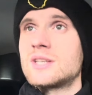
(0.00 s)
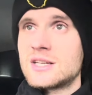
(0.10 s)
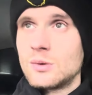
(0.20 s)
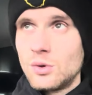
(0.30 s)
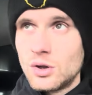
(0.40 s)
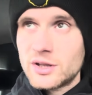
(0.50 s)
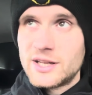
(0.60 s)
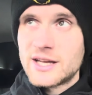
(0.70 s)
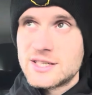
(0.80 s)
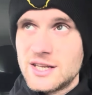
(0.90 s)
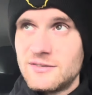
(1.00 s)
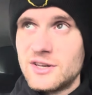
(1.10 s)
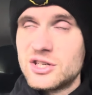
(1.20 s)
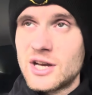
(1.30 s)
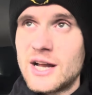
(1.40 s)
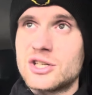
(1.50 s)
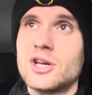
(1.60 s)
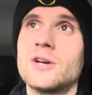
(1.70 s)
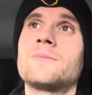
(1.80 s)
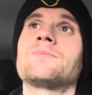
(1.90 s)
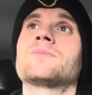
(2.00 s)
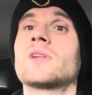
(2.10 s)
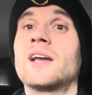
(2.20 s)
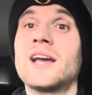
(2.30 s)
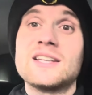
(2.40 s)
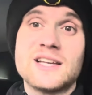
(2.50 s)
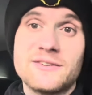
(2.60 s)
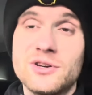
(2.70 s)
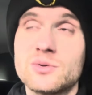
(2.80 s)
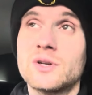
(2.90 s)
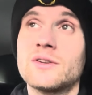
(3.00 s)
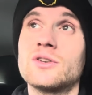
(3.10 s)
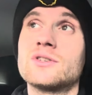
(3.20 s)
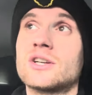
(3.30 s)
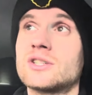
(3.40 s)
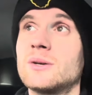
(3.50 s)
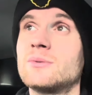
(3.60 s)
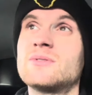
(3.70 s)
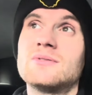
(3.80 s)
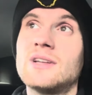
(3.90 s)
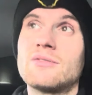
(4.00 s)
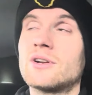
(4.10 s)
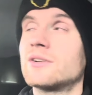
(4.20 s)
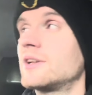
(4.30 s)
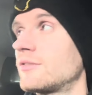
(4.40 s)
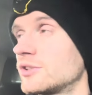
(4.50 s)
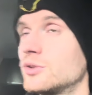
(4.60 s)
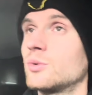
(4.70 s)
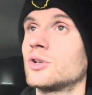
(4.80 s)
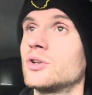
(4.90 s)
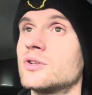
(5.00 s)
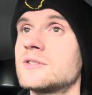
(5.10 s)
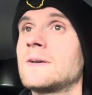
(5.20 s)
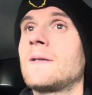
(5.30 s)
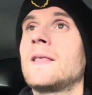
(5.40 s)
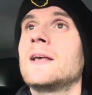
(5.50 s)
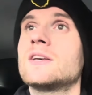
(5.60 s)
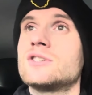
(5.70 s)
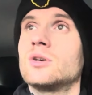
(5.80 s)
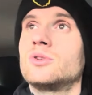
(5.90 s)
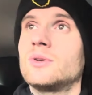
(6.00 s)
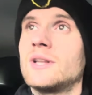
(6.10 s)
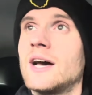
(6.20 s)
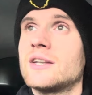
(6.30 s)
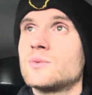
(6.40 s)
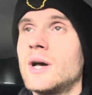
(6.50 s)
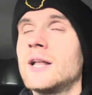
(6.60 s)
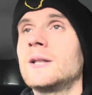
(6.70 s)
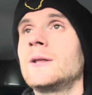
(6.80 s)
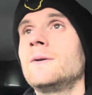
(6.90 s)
Tesla Wall Connector EV charger. Again, it's our first one of those actually. We've never actually done one of those. So we're doing that as well.